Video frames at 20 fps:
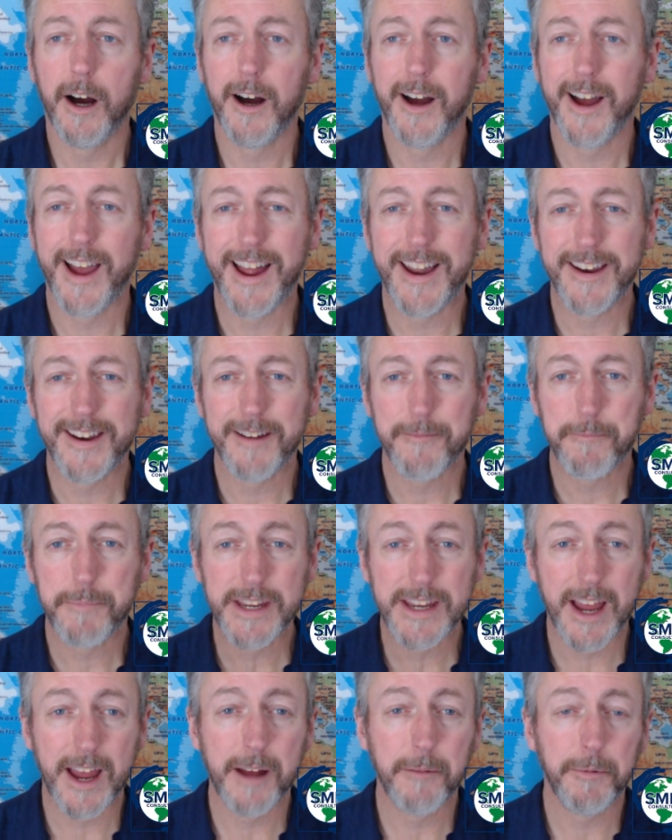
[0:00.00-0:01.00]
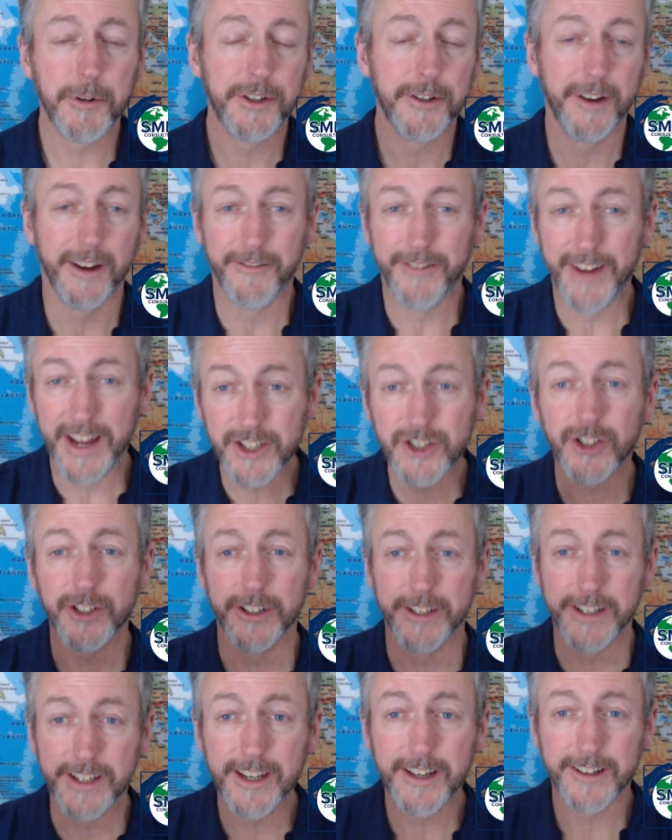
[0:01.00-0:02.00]
and be able to
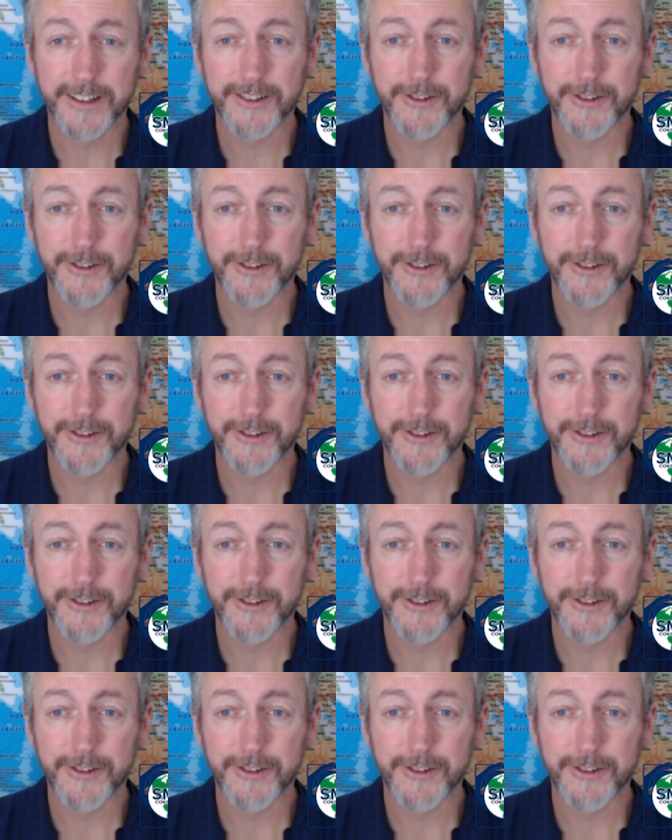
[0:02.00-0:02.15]
eventually